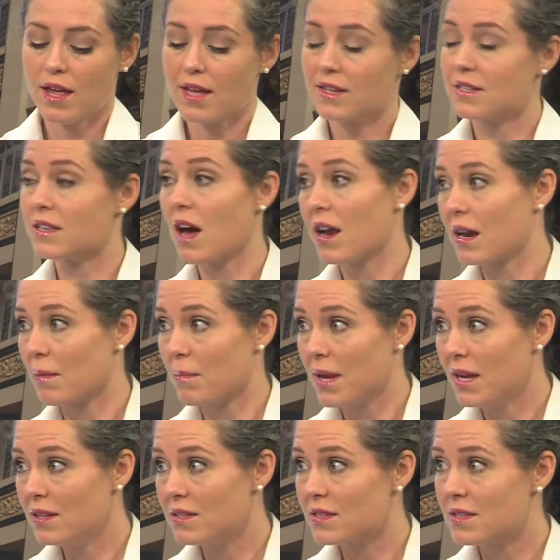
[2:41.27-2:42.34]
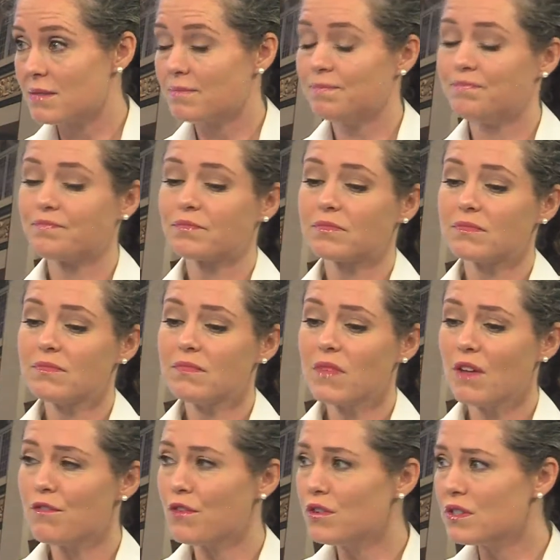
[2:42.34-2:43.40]
Exotic meats,
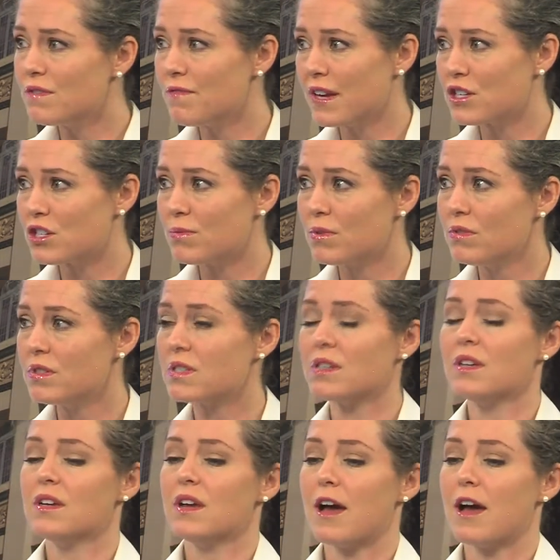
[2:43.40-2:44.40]
fruits and vegetables.